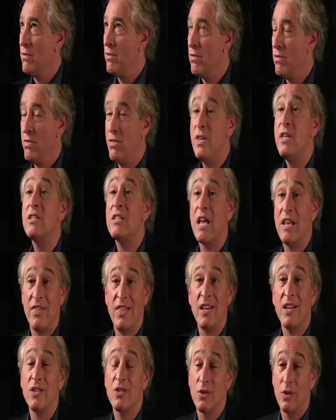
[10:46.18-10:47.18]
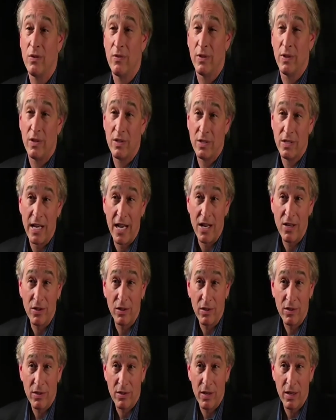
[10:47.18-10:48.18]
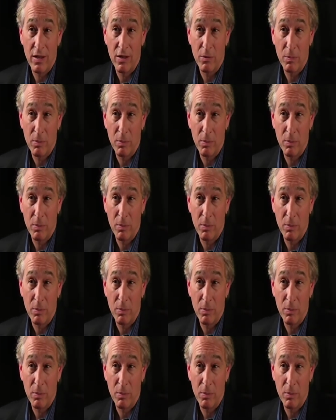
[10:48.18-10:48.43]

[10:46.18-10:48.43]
This, I think, is sort of a Los Angeles theater